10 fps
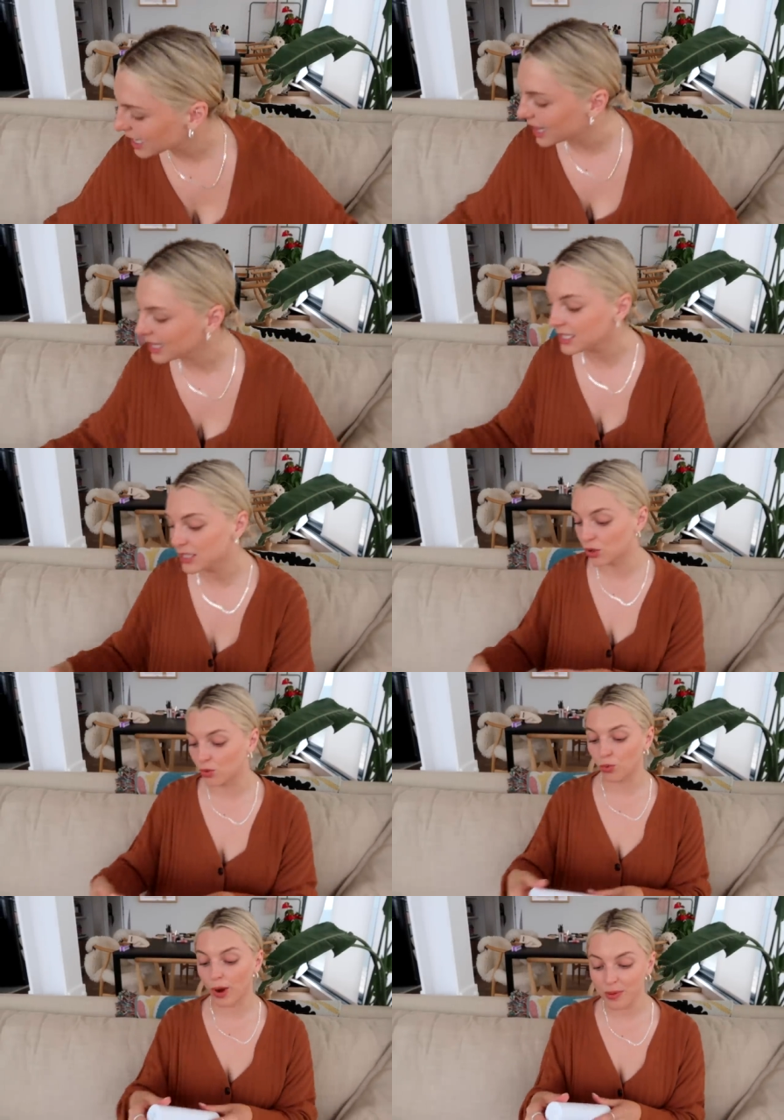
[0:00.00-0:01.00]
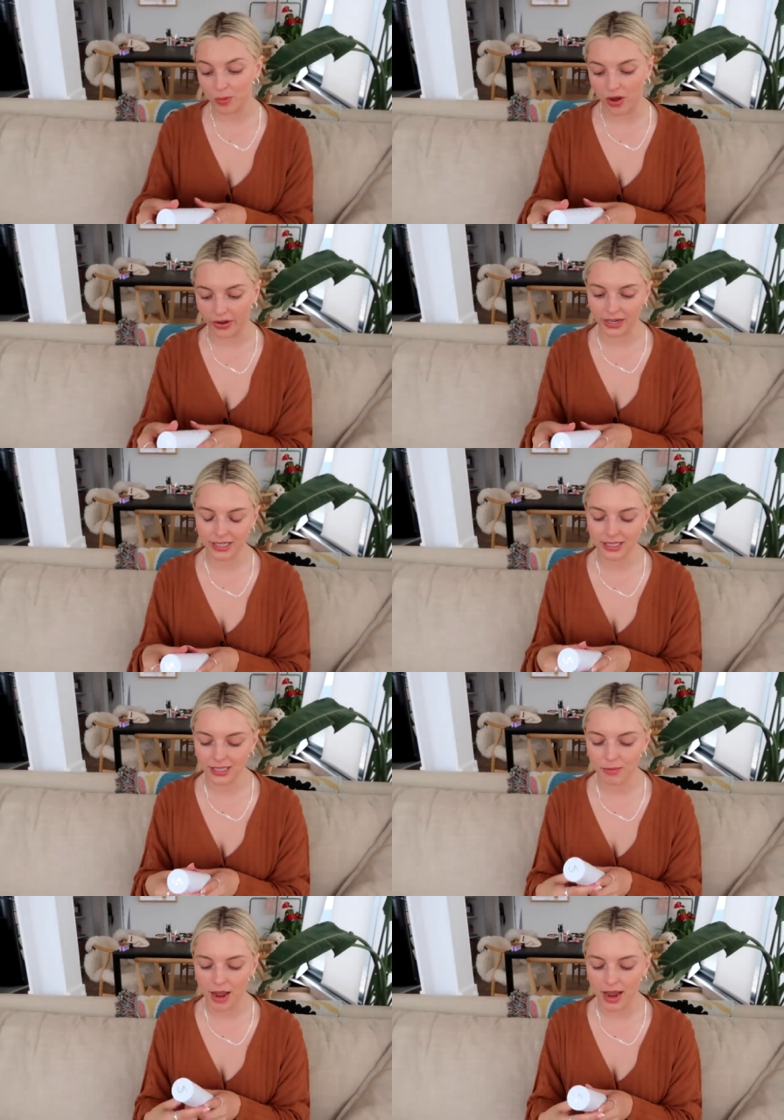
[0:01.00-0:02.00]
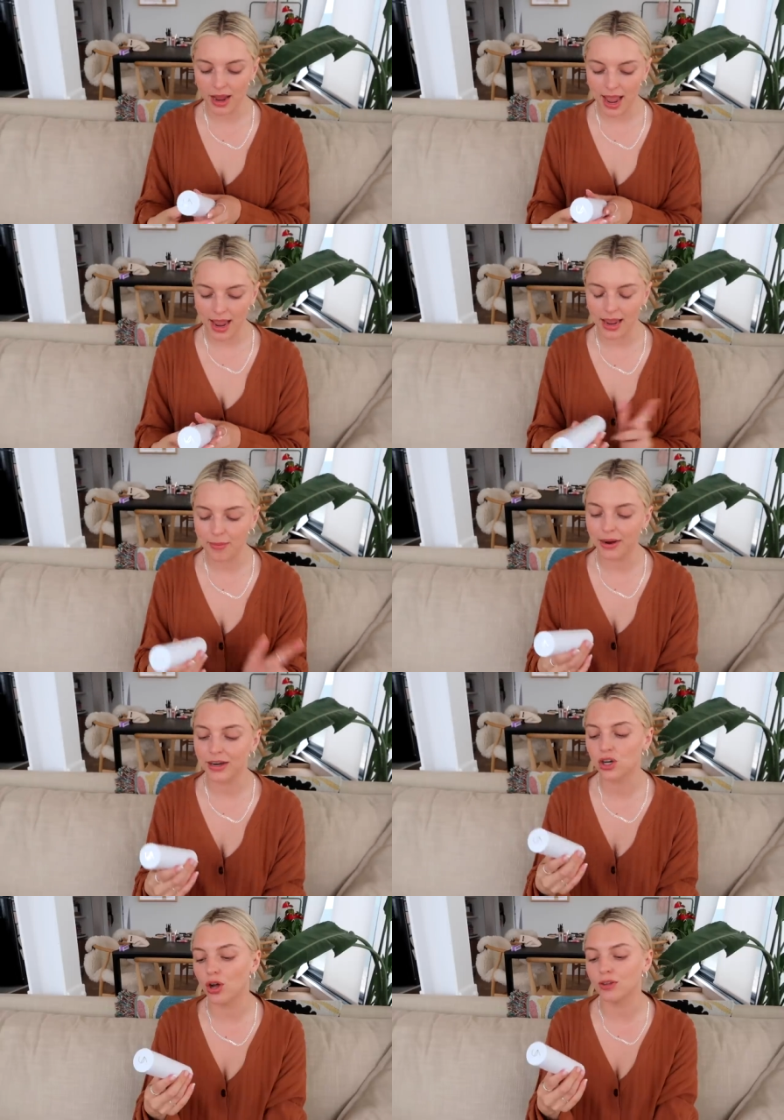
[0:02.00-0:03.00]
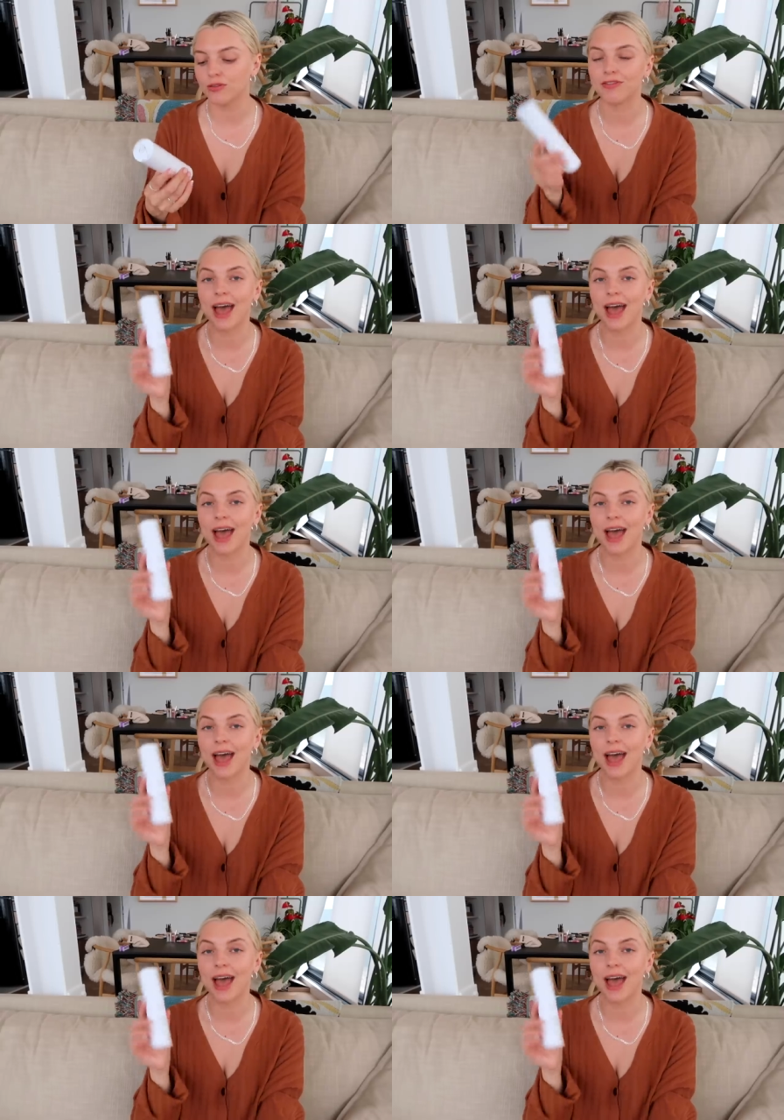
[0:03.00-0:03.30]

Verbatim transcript: this is a great product. This is by a brand called